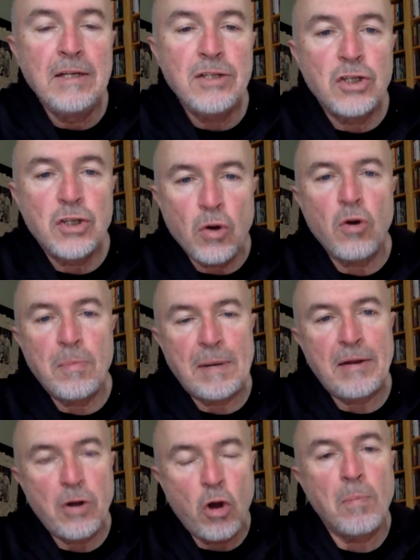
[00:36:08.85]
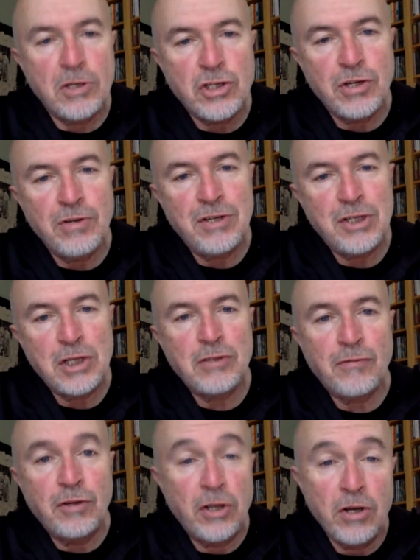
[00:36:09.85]
to talk about opportunities
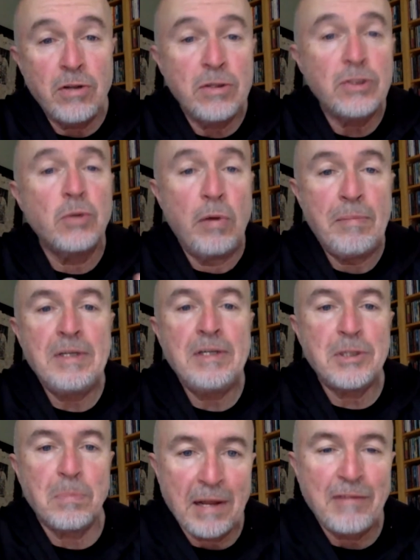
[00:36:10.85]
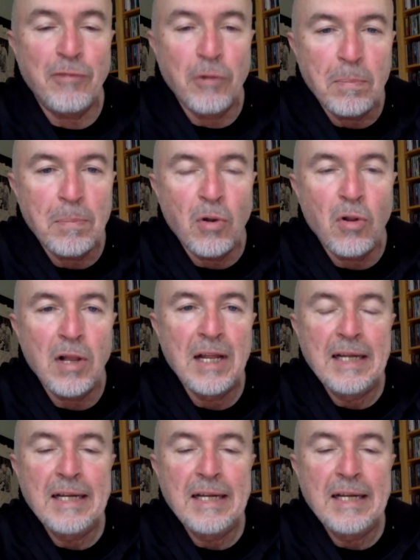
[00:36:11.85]
for girls and women to play football,